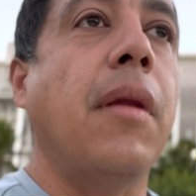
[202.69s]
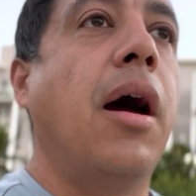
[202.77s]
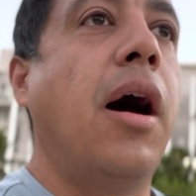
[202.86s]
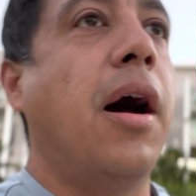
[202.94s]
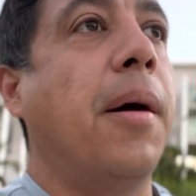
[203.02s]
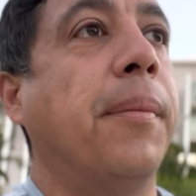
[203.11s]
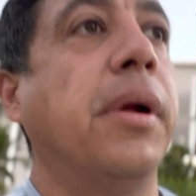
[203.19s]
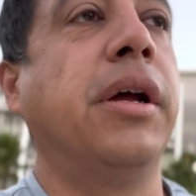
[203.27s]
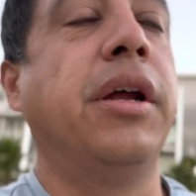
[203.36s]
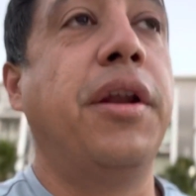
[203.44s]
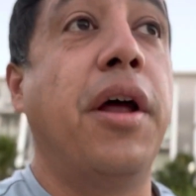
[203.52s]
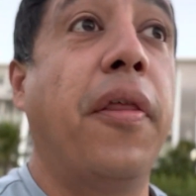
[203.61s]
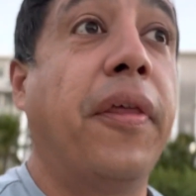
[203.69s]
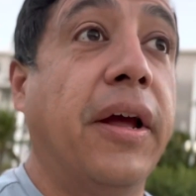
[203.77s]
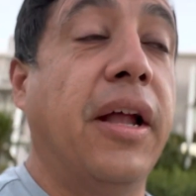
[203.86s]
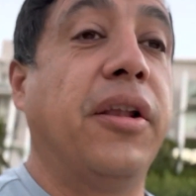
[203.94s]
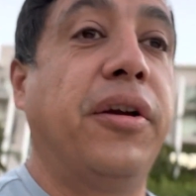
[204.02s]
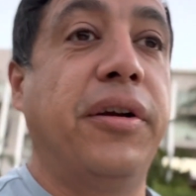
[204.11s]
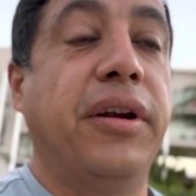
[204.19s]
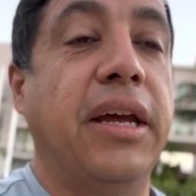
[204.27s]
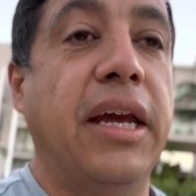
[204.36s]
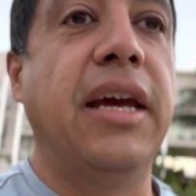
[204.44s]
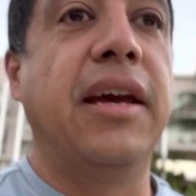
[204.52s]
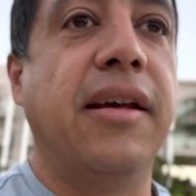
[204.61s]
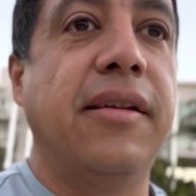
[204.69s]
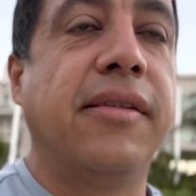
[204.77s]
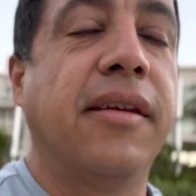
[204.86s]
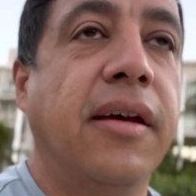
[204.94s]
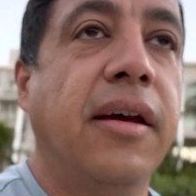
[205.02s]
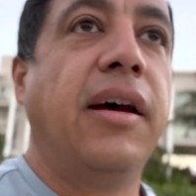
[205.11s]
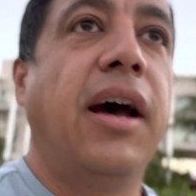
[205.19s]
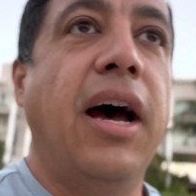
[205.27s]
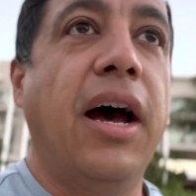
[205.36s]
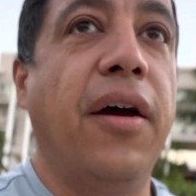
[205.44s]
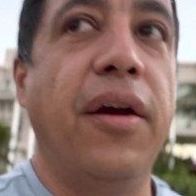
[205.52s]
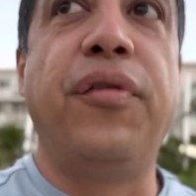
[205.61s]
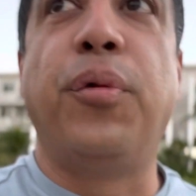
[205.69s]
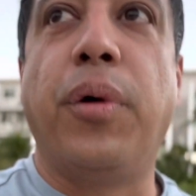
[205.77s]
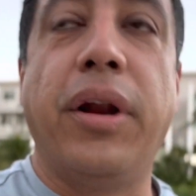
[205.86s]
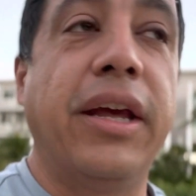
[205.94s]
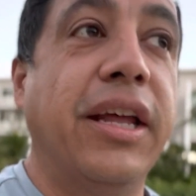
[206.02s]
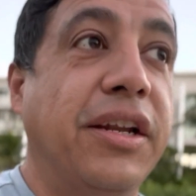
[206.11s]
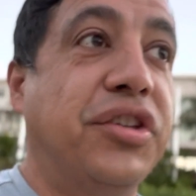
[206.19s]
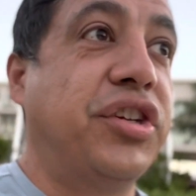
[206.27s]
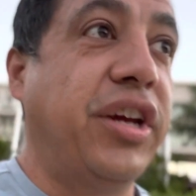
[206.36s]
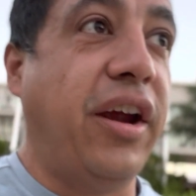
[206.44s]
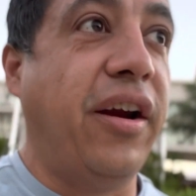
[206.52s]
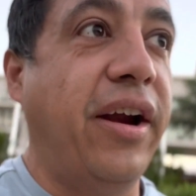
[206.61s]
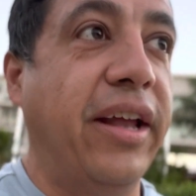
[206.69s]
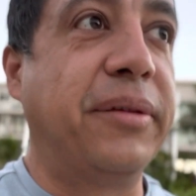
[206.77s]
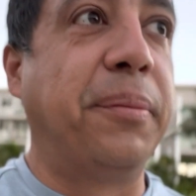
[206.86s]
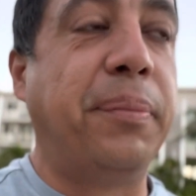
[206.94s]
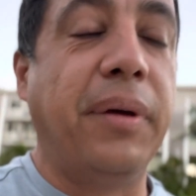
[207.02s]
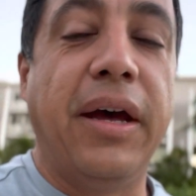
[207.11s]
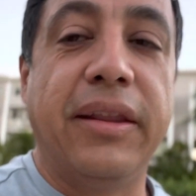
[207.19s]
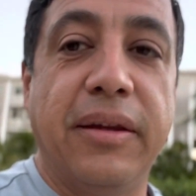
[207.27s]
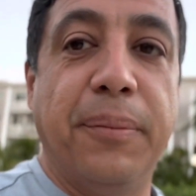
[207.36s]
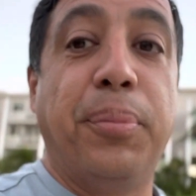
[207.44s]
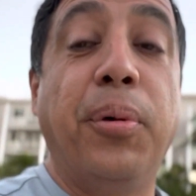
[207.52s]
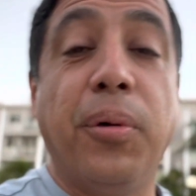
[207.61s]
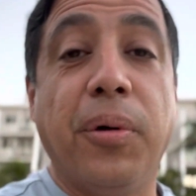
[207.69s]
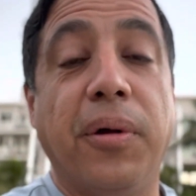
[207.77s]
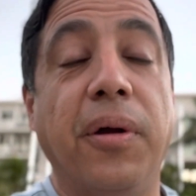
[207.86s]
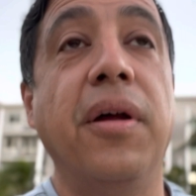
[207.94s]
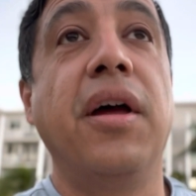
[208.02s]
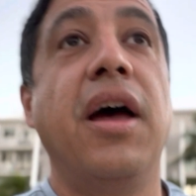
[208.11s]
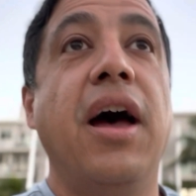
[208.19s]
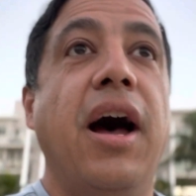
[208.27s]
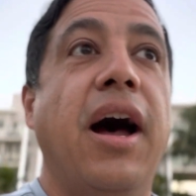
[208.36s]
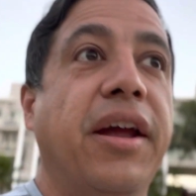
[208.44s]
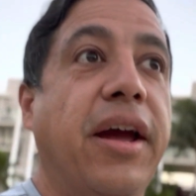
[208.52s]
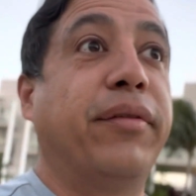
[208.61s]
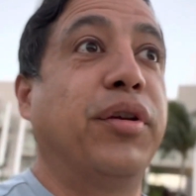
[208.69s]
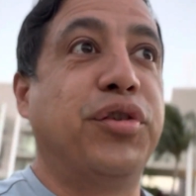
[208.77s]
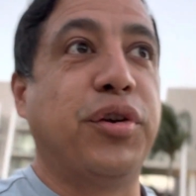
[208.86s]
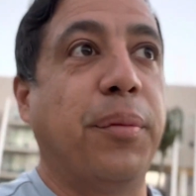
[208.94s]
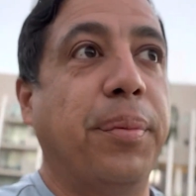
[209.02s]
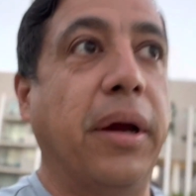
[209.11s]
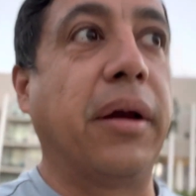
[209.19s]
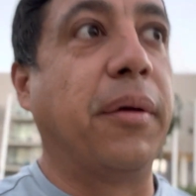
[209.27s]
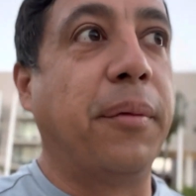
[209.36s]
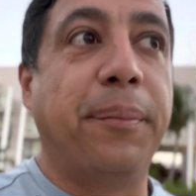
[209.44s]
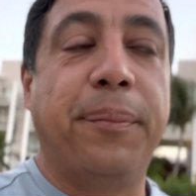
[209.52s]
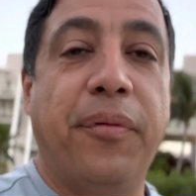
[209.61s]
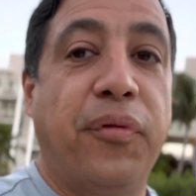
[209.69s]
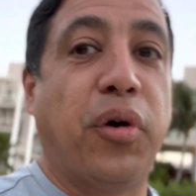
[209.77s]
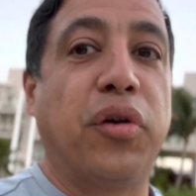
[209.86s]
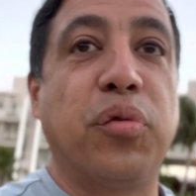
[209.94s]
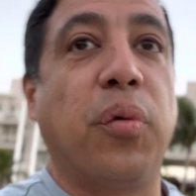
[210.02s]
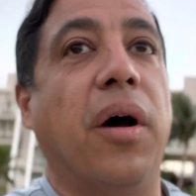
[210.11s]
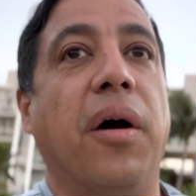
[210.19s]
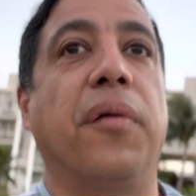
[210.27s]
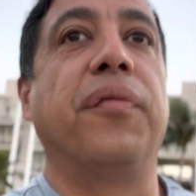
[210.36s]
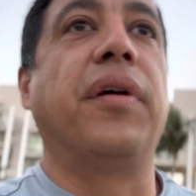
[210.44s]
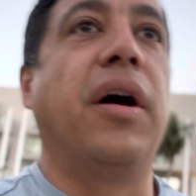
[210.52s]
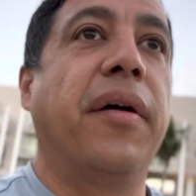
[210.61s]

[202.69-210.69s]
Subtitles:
Another thing I learned is if you want to get a chair at the pool, you have to show up like before 12.